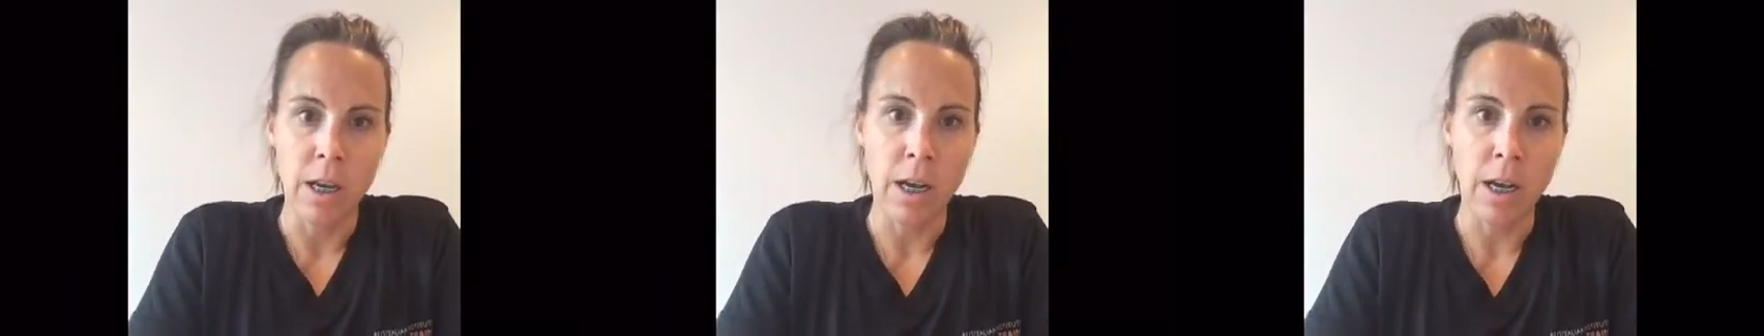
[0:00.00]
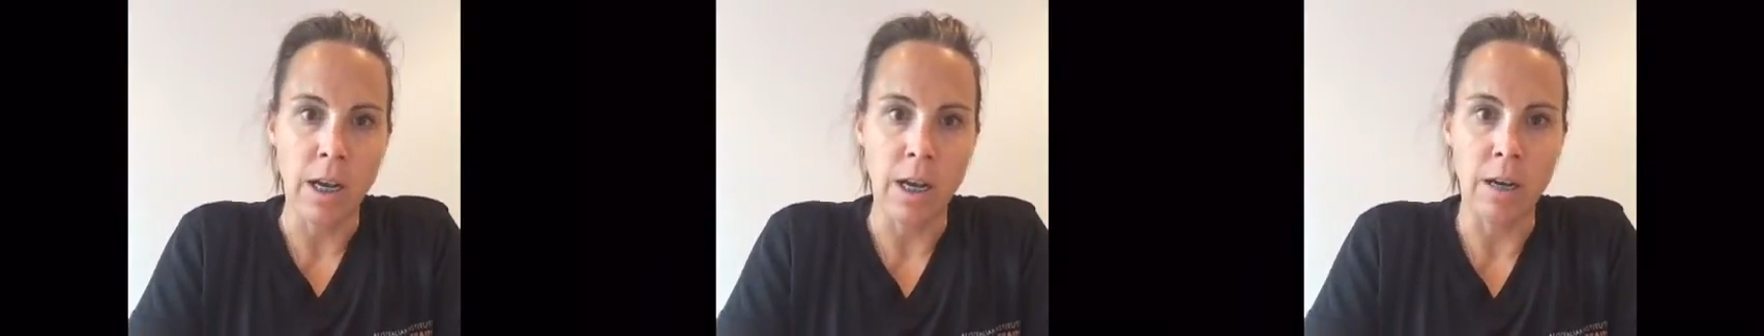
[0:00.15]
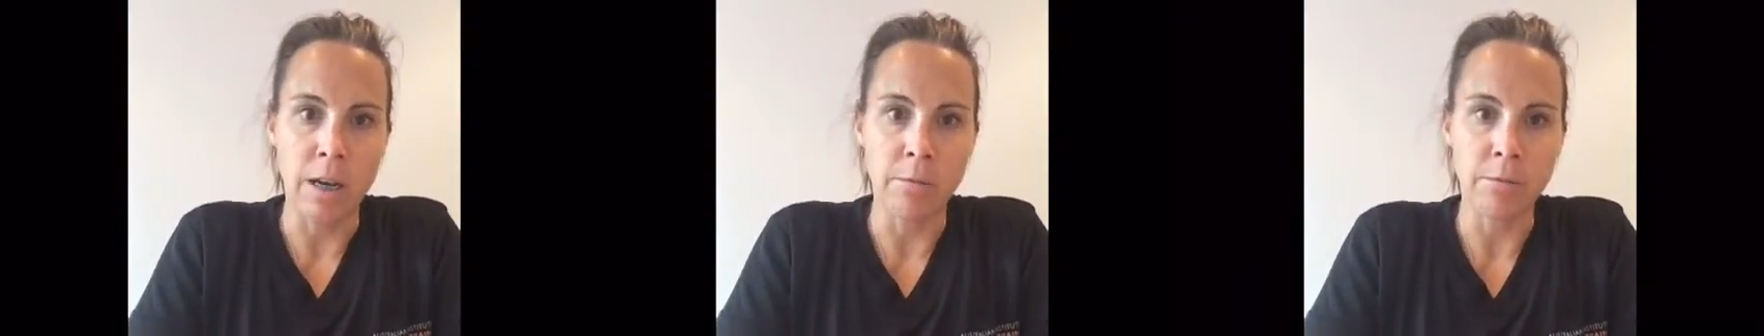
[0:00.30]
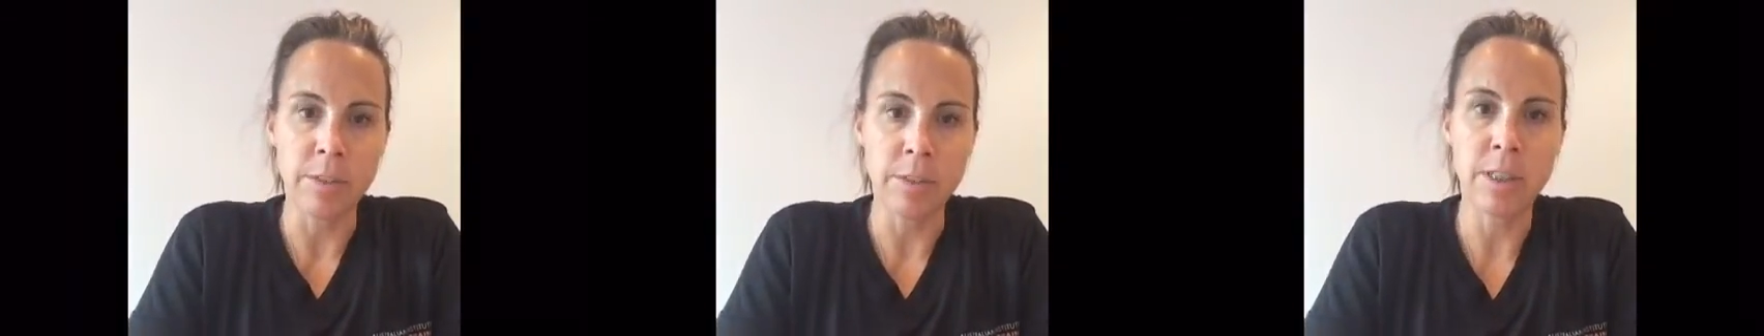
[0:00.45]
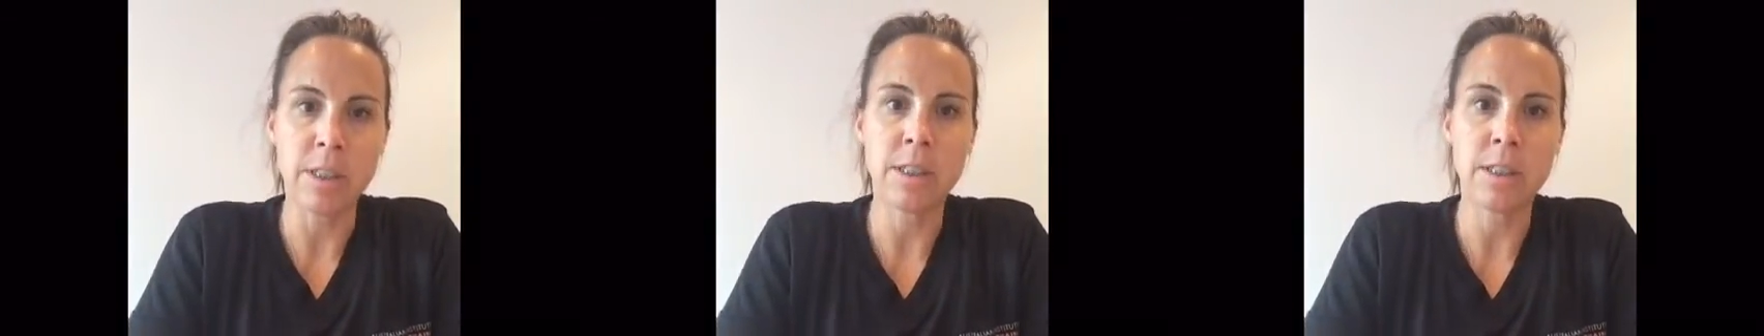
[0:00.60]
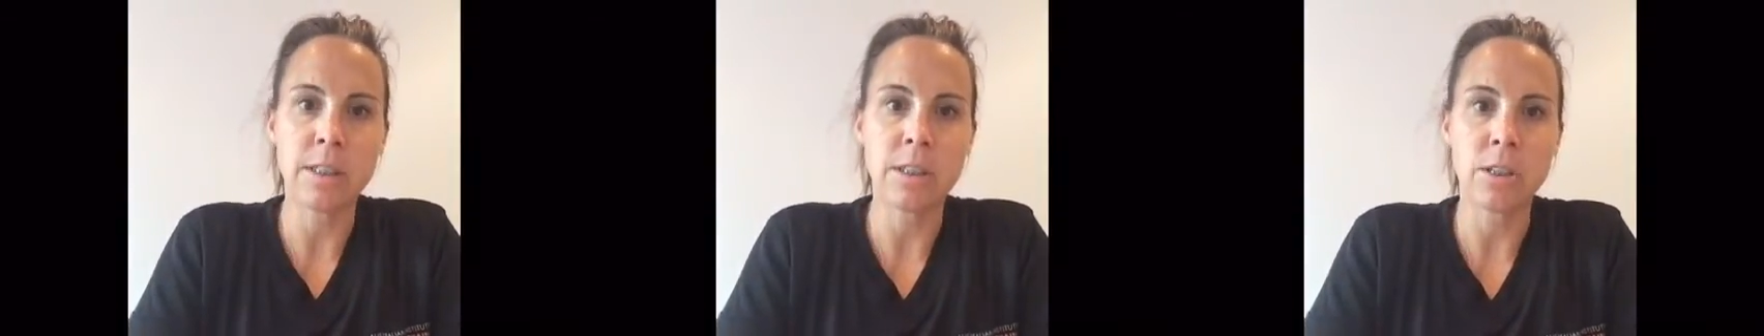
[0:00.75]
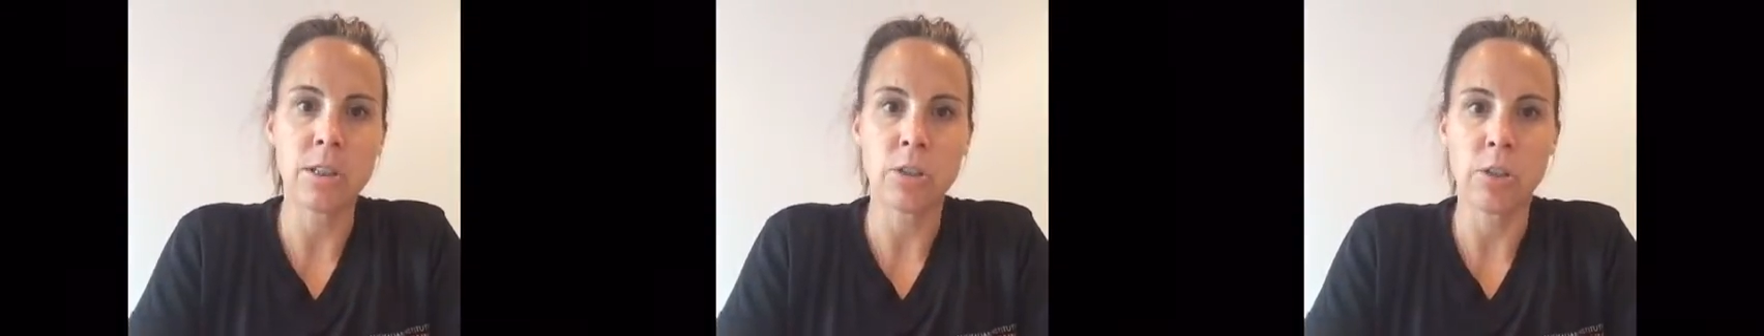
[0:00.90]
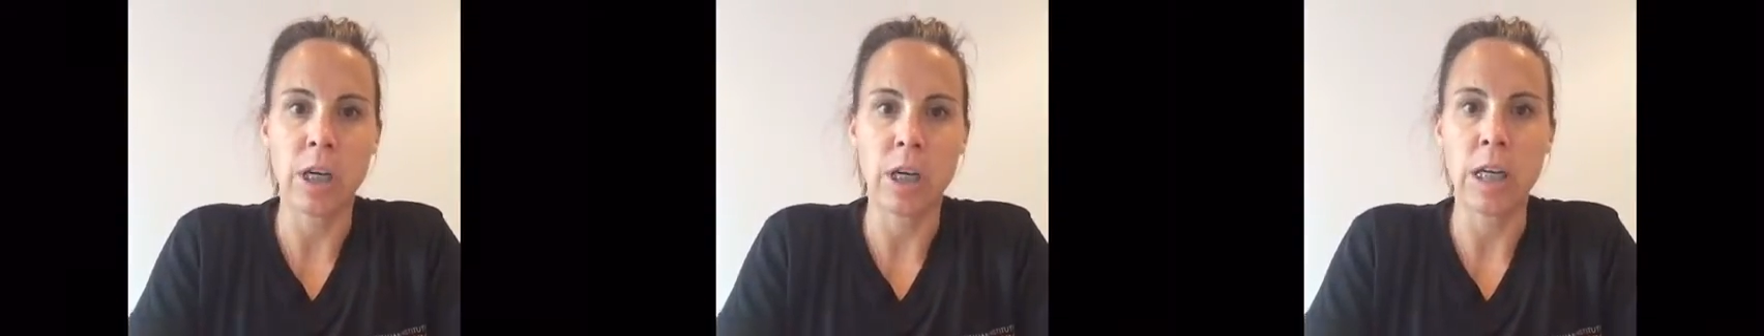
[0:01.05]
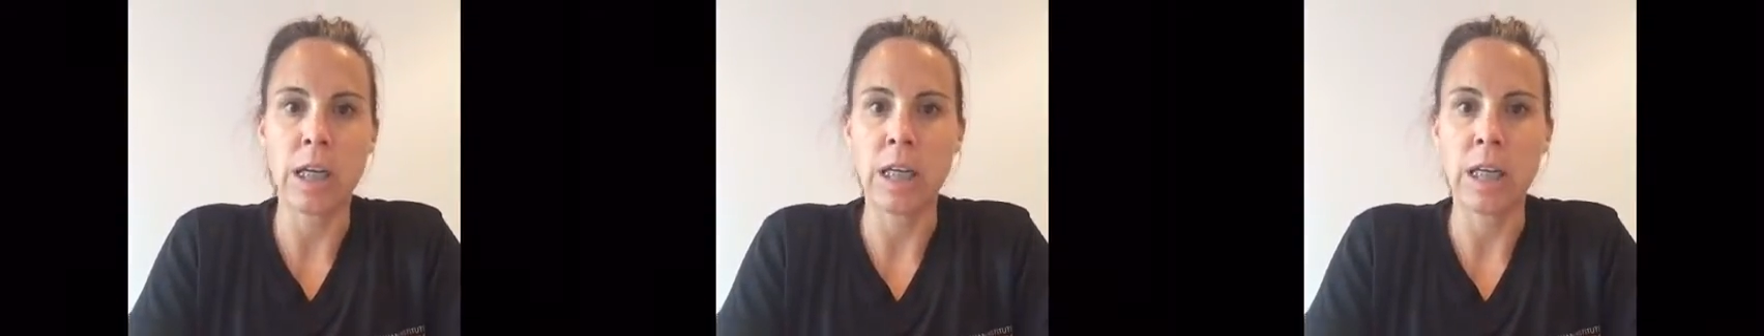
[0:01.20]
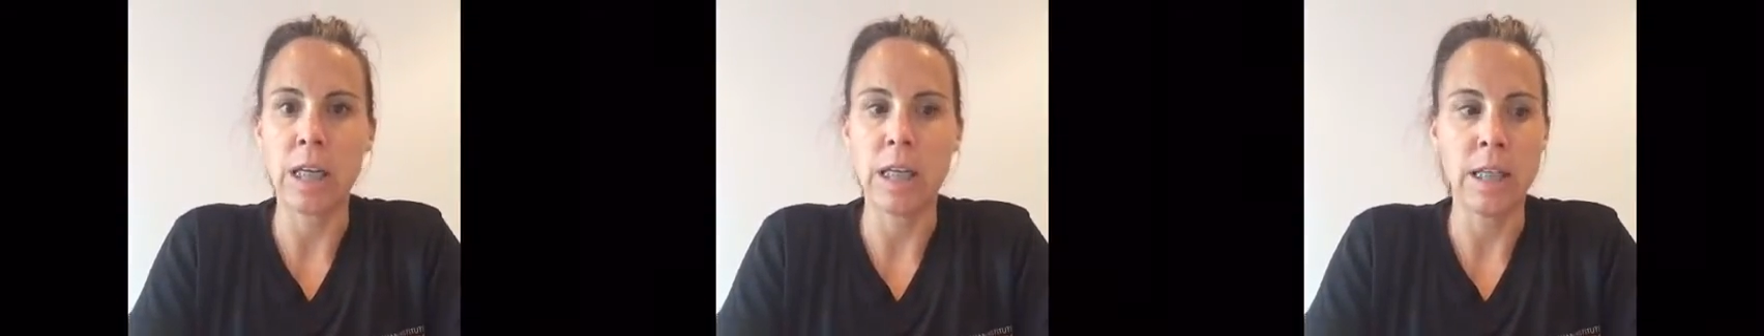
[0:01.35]
Resistance
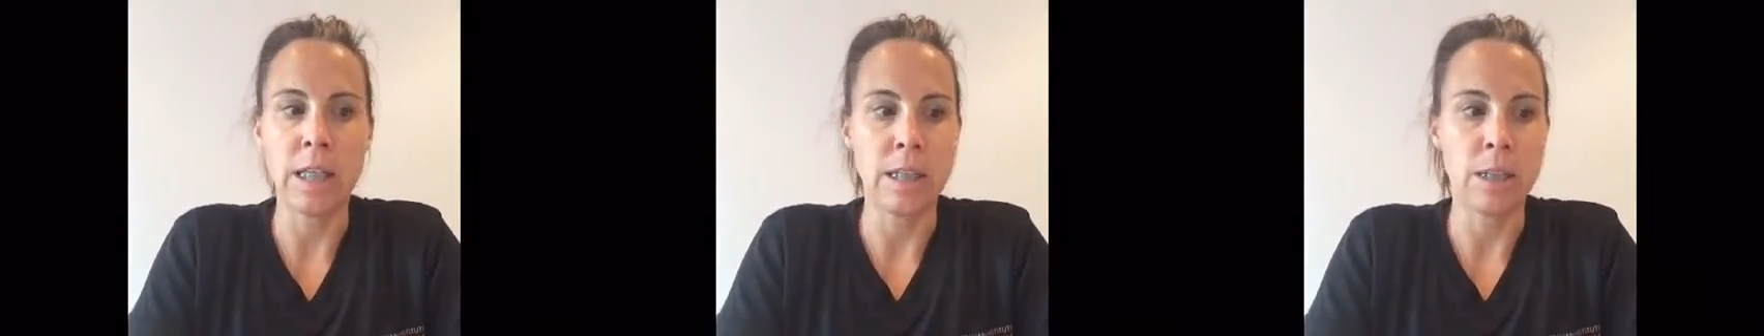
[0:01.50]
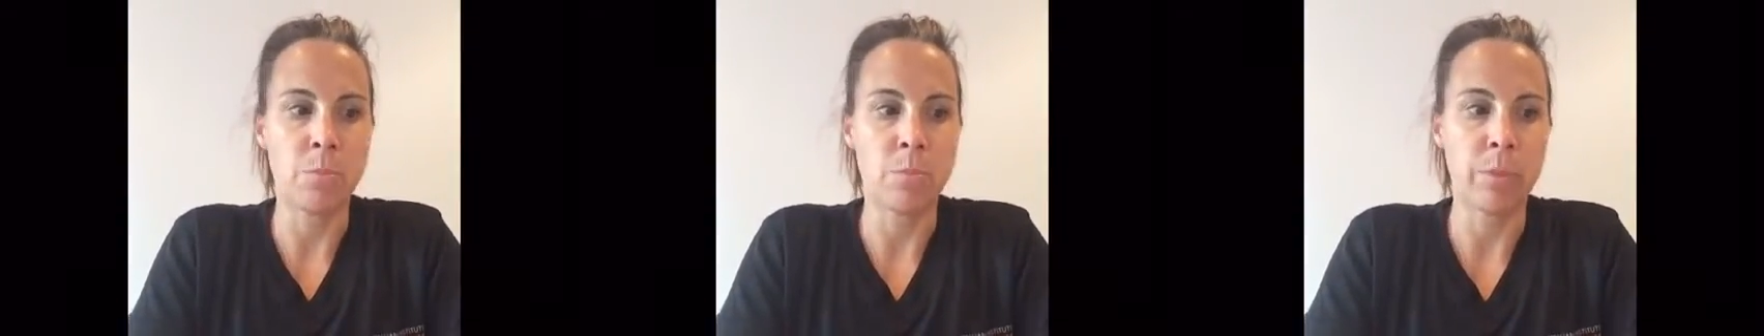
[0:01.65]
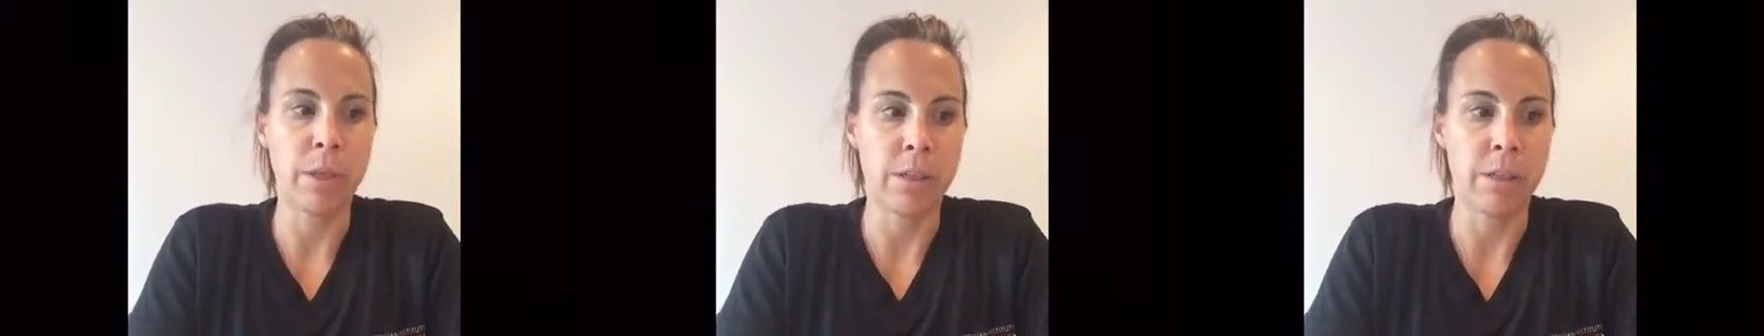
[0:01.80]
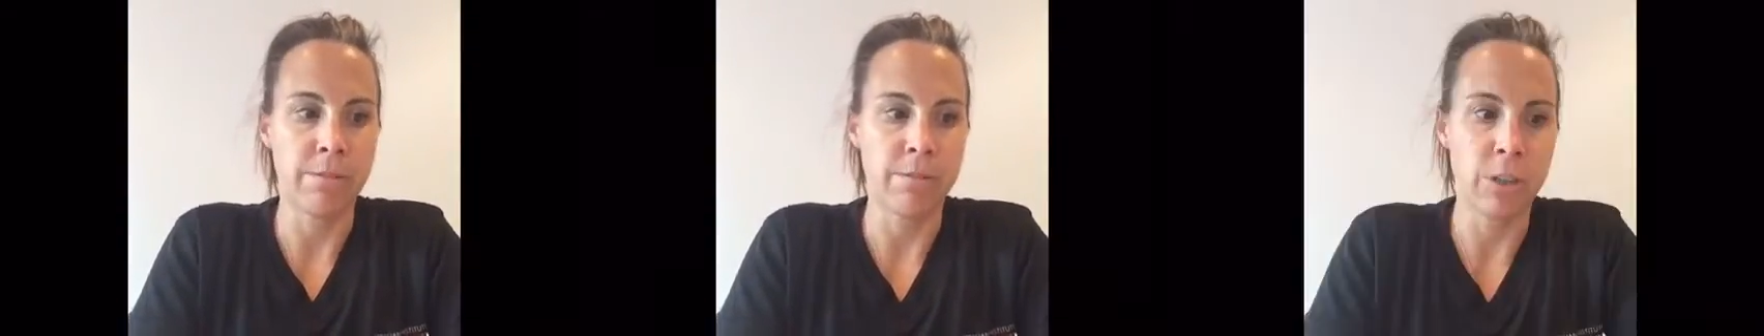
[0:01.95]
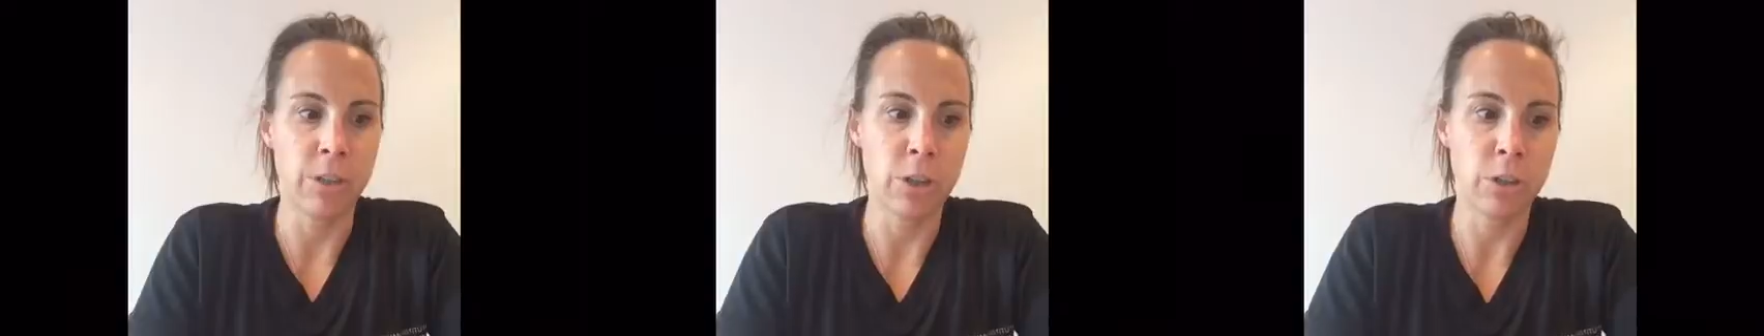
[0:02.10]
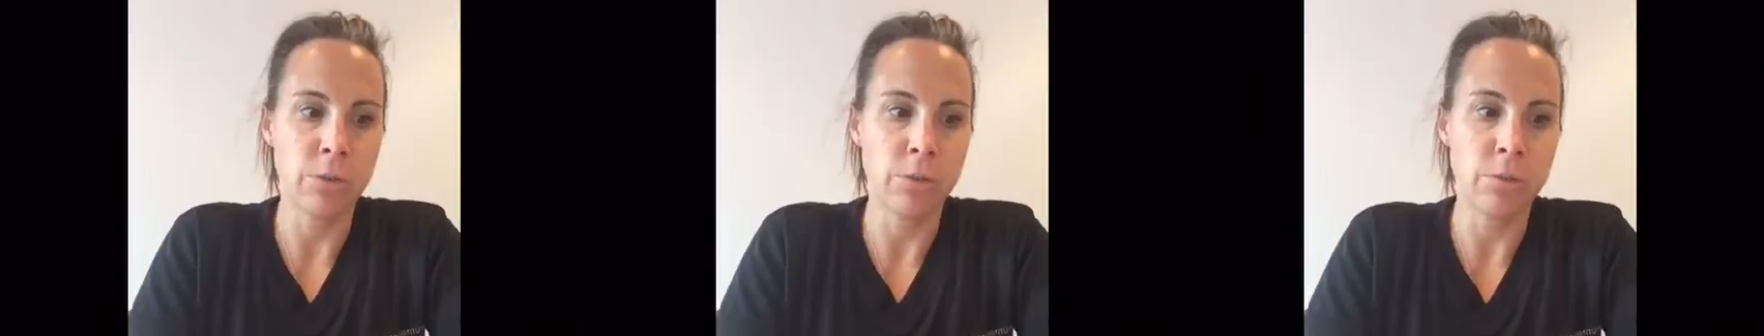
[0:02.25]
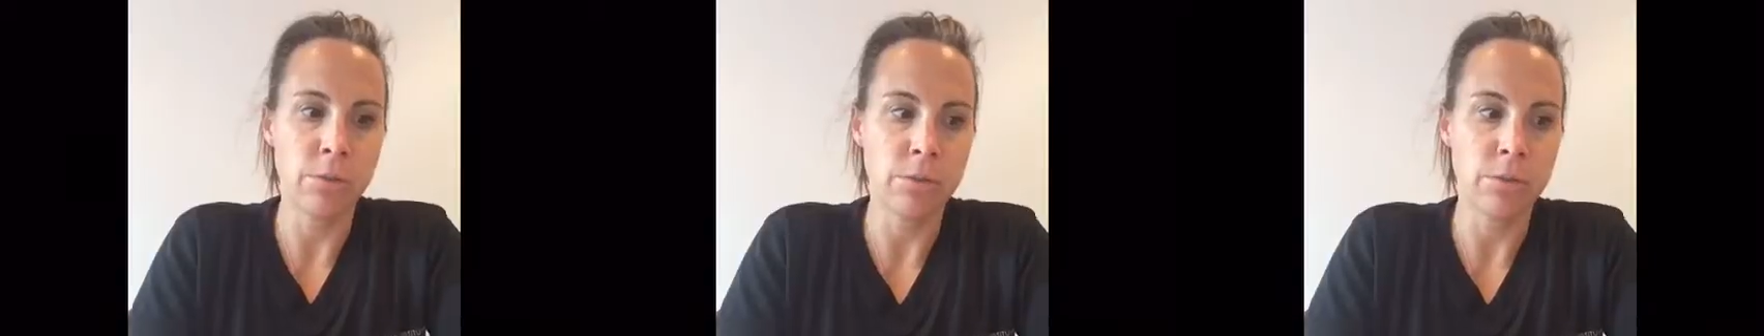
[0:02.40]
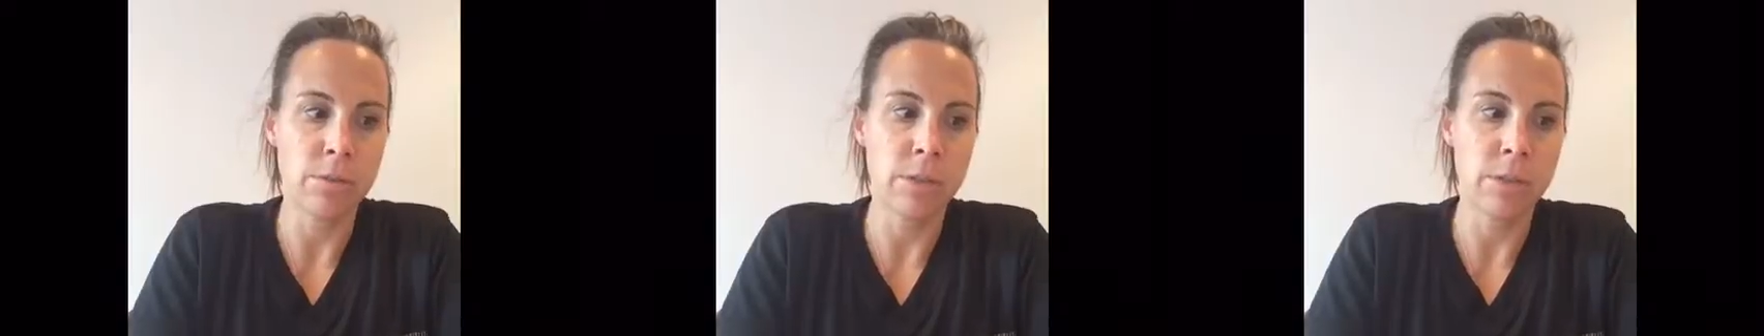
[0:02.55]
training is beneficial